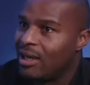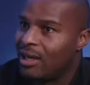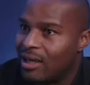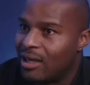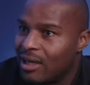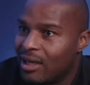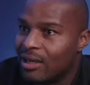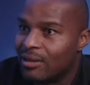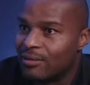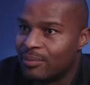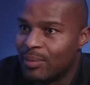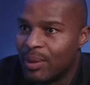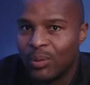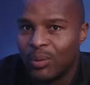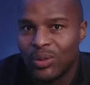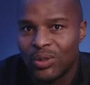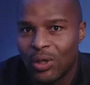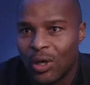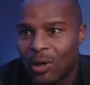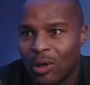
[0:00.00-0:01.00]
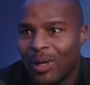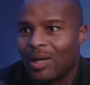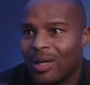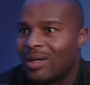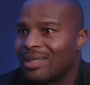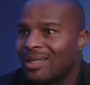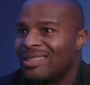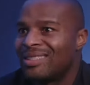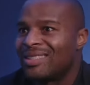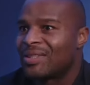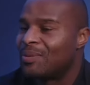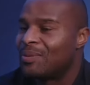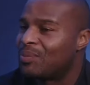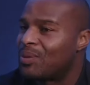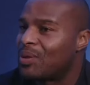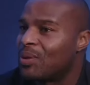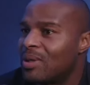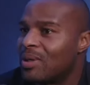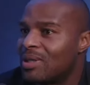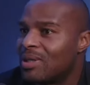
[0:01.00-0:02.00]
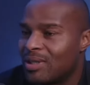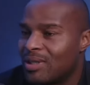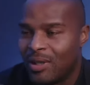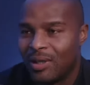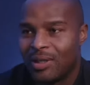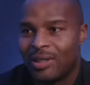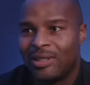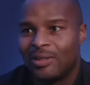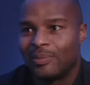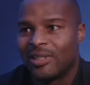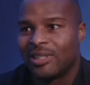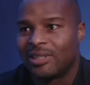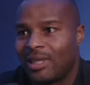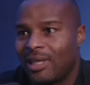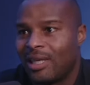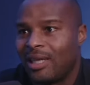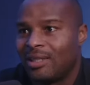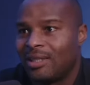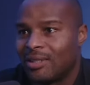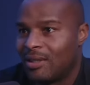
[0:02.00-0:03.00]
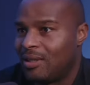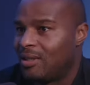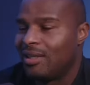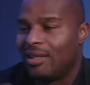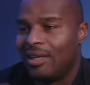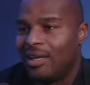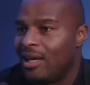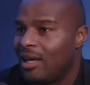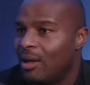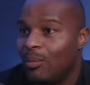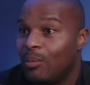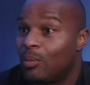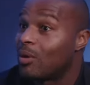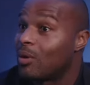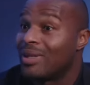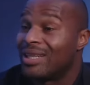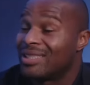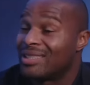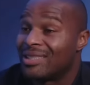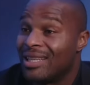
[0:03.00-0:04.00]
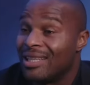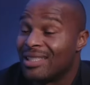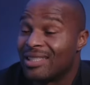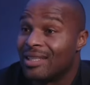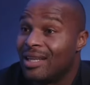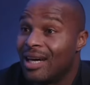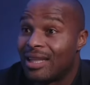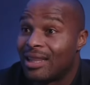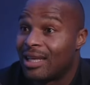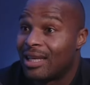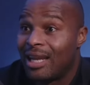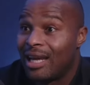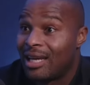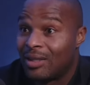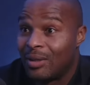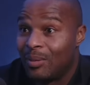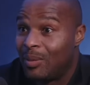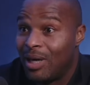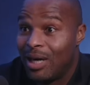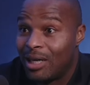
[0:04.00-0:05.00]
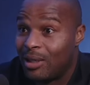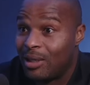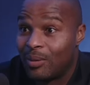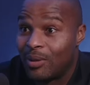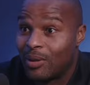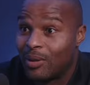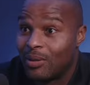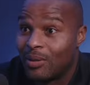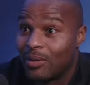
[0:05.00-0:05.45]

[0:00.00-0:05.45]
enough, people talk about all these computers and all these machines and all, bro, there's nothing like the body, bro.